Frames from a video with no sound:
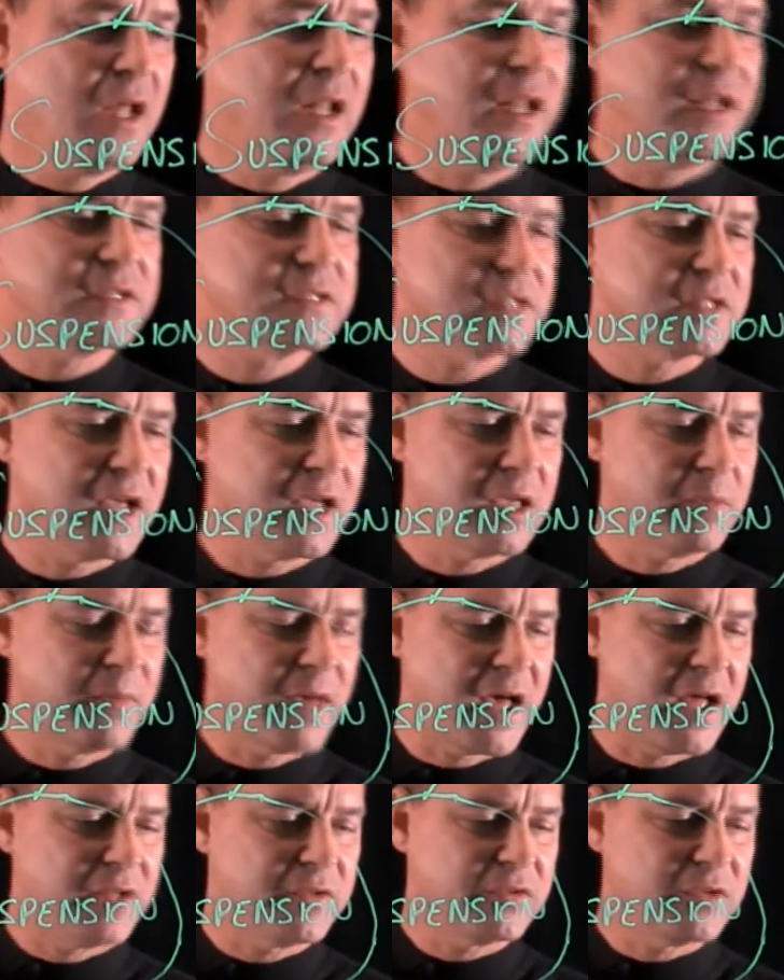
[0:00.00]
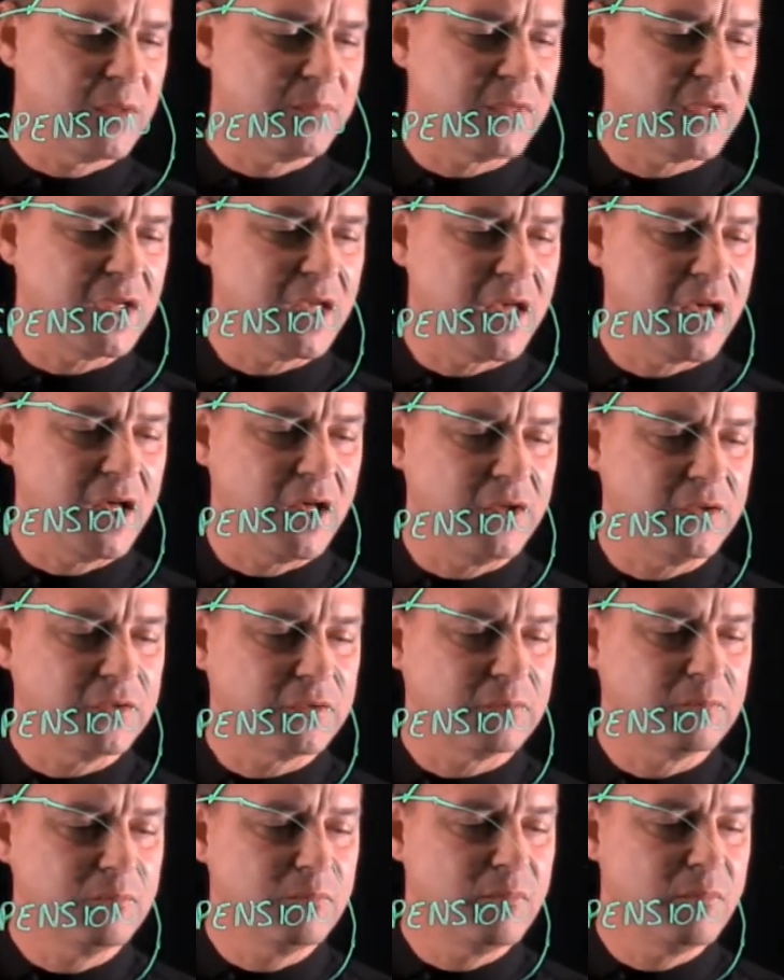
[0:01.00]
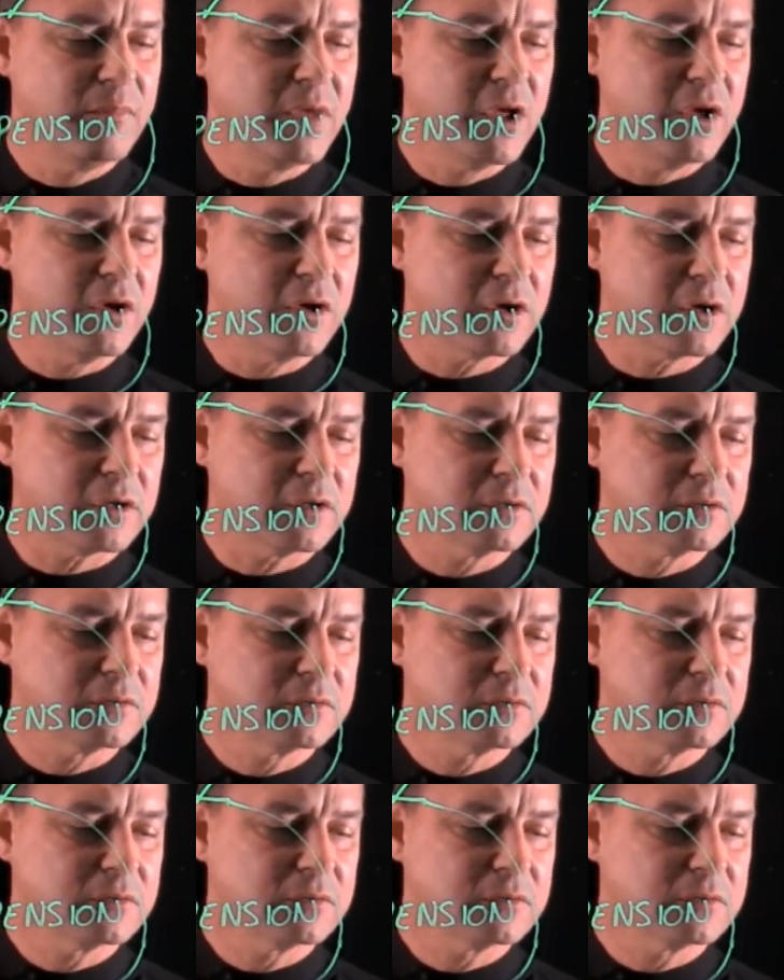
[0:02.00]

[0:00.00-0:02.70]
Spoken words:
let's think about something else. Milk.